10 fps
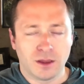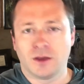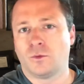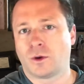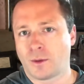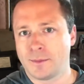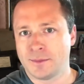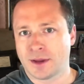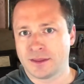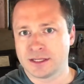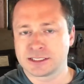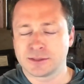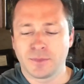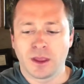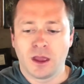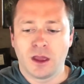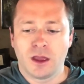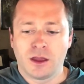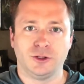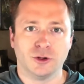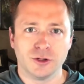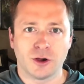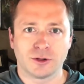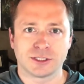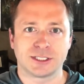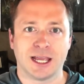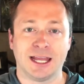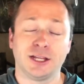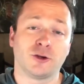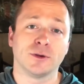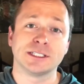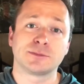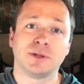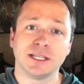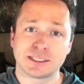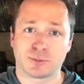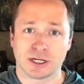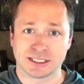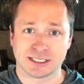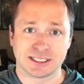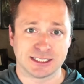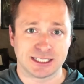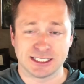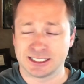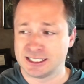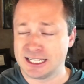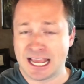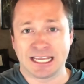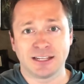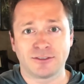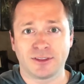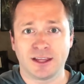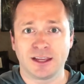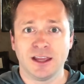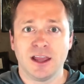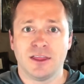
What do I mean by this? You'll notice an increased police presence. This isn't a negative thing.